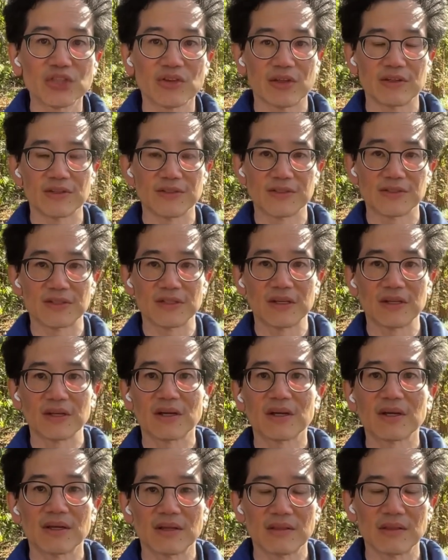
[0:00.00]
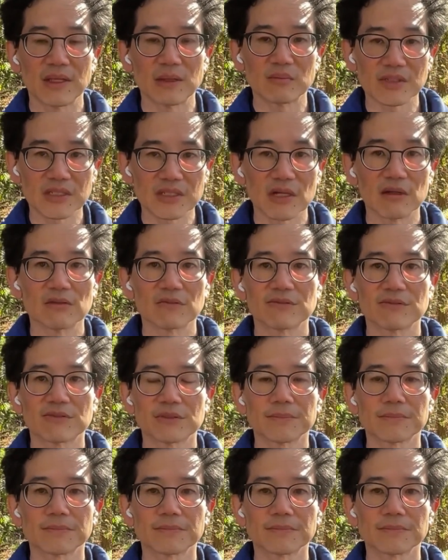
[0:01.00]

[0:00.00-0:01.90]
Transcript: things, themselves.